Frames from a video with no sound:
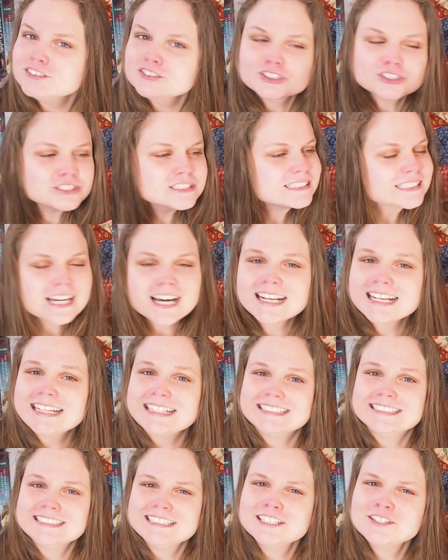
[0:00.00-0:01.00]
just cut
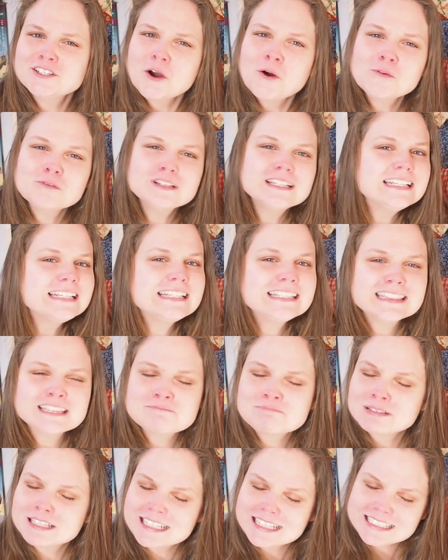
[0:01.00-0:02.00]
it. You don't need the
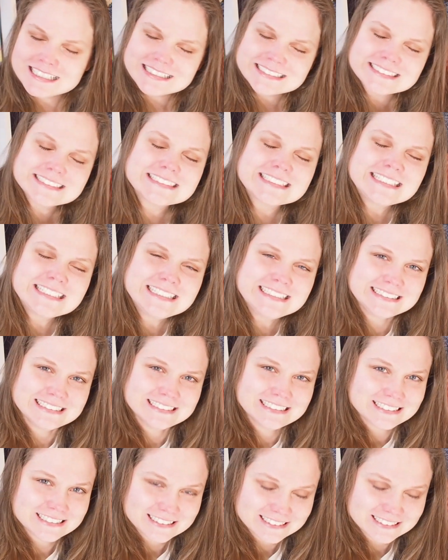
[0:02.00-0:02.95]
planning scenes.